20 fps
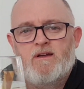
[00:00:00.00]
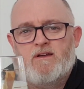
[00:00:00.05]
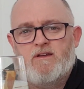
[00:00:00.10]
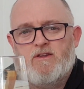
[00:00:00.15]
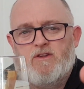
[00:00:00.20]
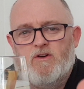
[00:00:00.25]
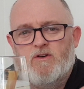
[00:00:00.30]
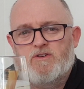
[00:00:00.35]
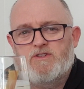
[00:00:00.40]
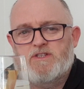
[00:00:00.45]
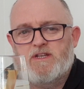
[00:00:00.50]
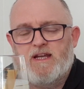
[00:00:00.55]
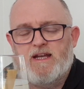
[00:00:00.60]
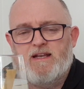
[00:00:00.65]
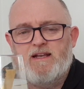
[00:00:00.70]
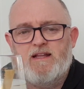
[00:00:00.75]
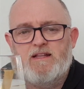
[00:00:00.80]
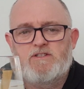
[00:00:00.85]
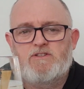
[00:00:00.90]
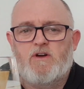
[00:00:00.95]
You're seeing
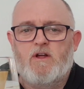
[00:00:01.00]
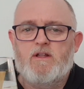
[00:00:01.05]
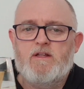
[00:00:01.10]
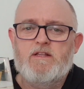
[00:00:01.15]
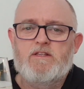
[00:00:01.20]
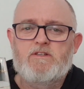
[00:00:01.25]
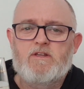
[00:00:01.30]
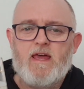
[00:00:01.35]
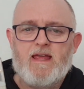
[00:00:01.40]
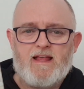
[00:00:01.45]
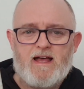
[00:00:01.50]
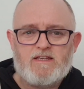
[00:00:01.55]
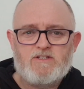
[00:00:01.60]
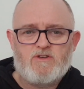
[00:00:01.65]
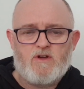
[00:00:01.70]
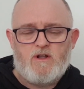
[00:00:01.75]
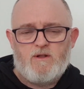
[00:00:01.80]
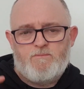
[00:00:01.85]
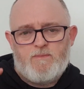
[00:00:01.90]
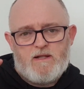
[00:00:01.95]
it's got it, has
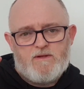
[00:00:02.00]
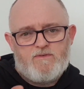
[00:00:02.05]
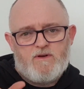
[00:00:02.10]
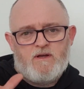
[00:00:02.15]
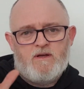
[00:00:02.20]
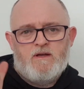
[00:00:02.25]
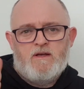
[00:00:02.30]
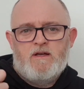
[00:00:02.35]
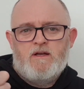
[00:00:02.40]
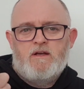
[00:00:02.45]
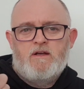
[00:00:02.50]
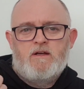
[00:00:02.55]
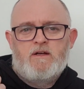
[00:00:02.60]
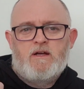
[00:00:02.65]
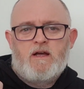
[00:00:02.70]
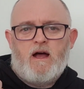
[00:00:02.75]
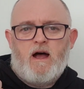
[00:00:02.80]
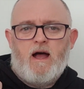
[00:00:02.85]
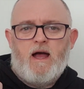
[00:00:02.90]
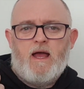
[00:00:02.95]
got a bit of a
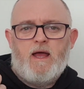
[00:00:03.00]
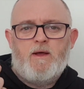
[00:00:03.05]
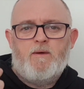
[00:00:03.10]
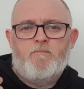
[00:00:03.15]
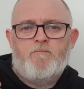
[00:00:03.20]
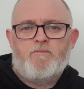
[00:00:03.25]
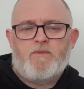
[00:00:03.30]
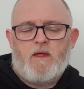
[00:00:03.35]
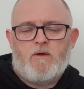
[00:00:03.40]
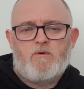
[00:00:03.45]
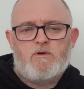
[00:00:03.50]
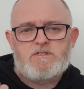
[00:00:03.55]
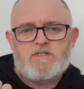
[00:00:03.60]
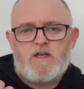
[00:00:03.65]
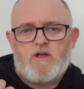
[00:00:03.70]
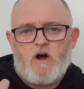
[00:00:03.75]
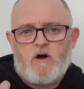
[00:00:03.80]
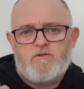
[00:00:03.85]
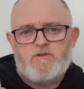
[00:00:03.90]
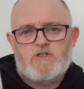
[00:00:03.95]
um, I'm going to say
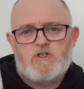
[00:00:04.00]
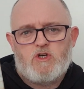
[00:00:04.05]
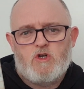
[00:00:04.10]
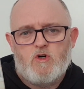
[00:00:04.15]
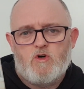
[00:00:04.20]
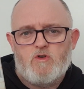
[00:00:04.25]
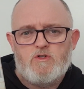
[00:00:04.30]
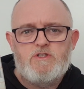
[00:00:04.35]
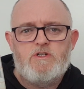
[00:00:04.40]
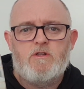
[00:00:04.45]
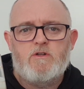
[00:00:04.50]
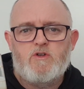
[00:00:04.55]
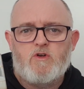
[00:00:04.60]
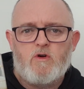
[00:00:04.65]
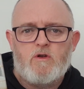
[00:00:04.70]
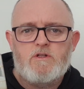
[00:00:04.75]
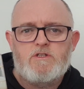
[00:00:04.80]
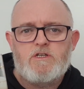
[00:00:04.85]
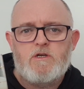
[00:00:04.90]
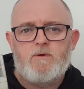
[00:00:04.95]
orange cordial
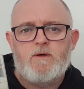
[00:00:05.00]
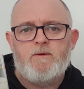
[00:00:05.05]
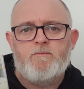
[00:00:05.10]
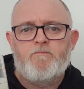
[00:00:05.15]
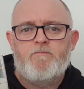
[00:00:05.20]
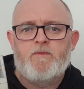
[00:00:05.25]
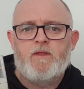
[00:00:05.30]
colour to it,